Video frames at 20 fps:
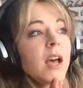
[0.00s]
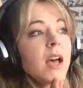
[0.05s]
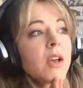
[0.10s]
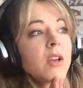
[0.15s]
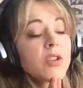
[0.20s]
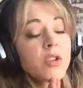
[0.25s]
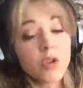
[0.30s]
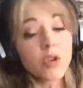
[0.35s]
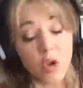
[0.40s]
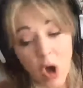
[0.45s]

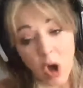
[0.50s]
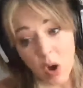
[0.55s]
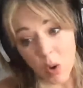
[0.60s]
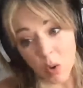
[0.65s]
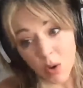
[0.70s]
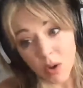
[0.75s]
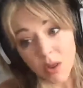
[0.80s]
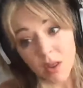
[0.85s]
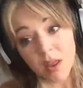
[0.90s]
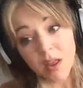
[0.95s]

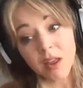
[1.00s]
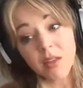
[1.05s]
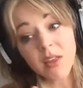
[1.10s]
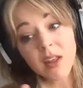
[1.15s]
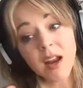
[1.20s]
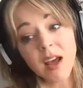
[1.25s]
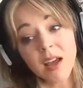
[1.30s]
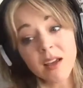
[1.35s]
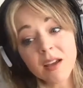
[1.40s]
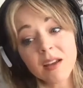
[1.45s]
so
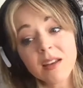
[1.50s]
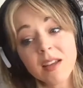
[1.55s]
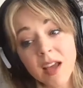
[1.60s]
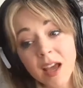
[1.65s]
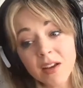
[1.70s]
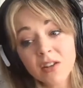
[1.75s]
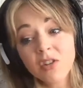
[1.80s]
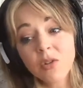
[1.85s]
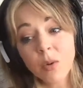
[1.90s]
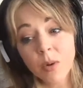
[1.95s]
that I could
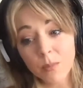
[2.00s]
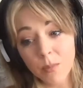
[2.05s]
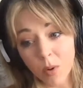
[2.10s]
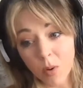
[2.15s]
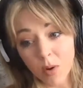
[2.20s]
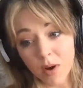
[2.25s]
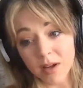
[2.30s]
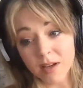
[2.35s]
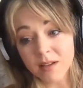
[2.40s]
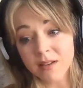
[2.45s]
get to a
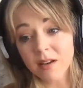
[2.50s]
point